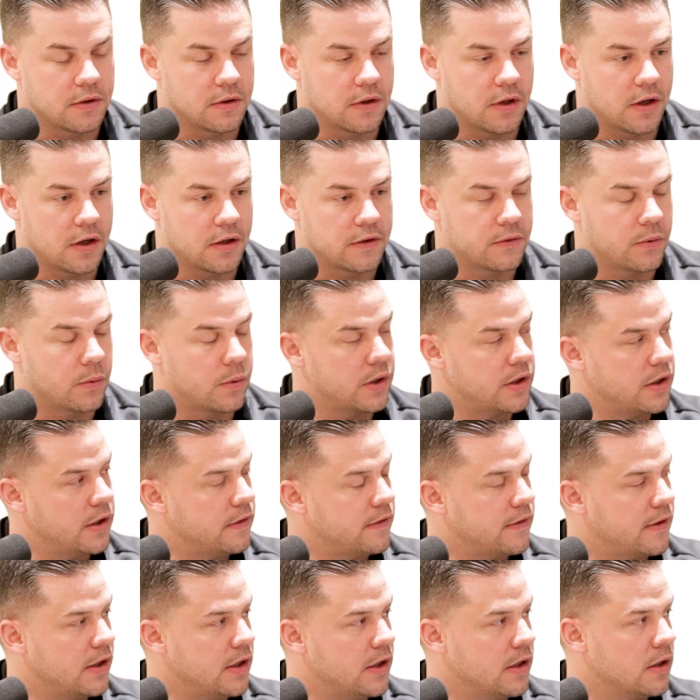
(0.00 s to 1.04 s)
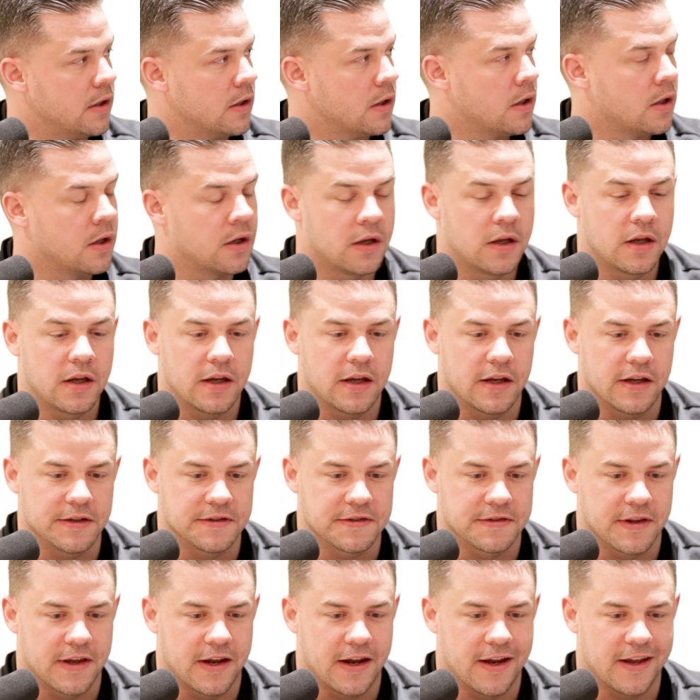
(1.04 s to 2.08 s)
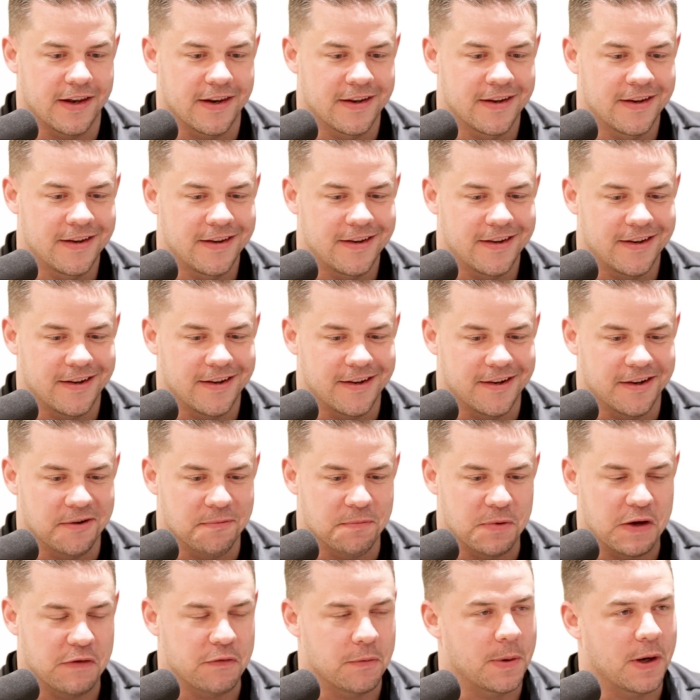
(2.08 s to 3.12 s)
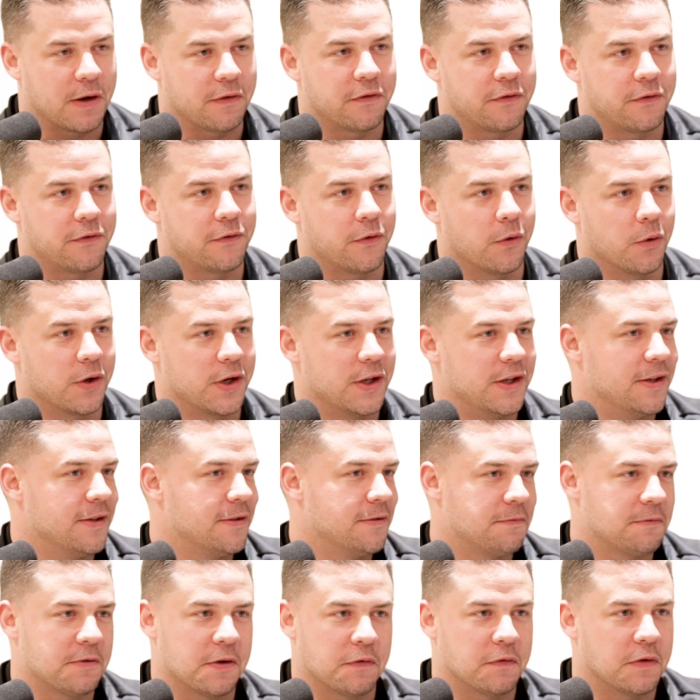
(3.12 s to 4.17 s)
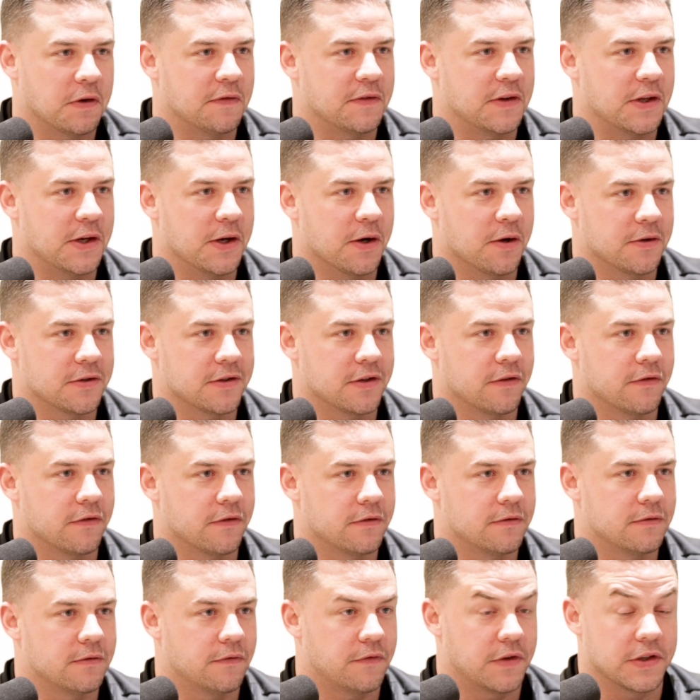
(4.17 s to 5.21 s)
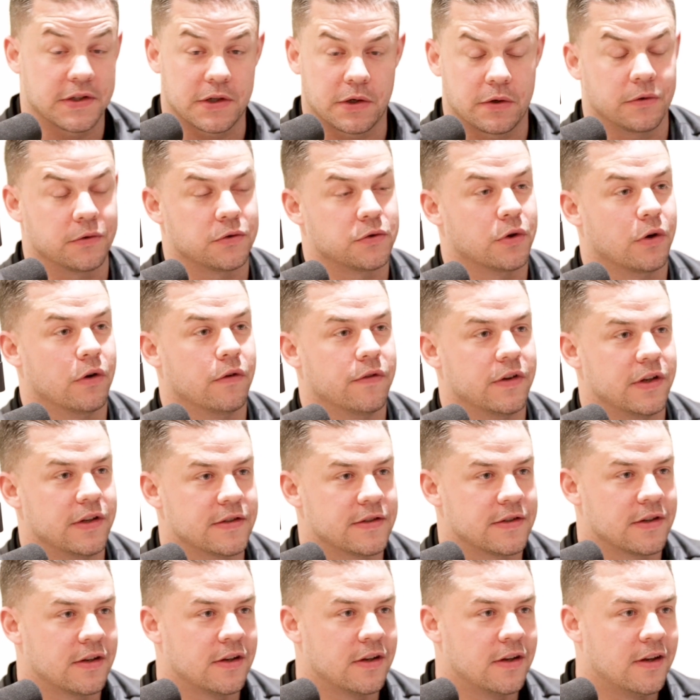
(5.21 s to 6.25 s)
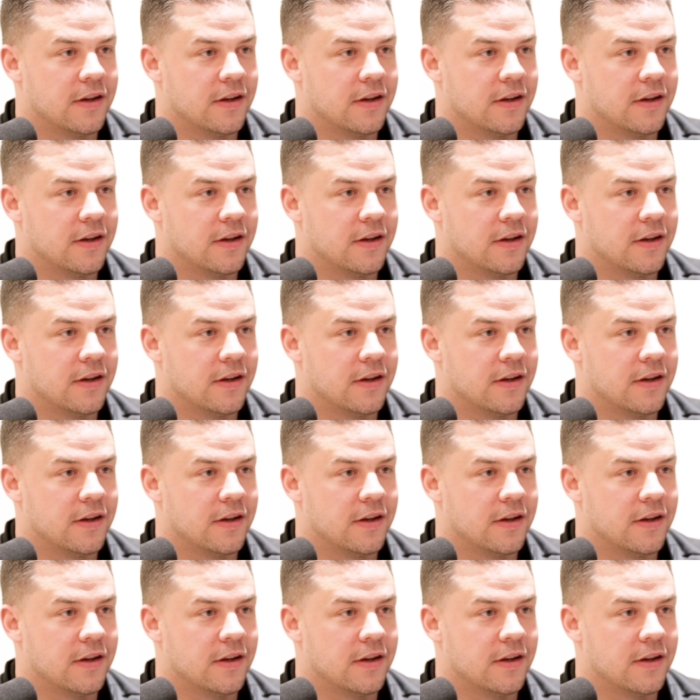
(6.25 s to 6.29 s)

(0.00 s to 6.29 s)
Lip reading: 2018 is that they have about 40 to 50 years of physical trophies,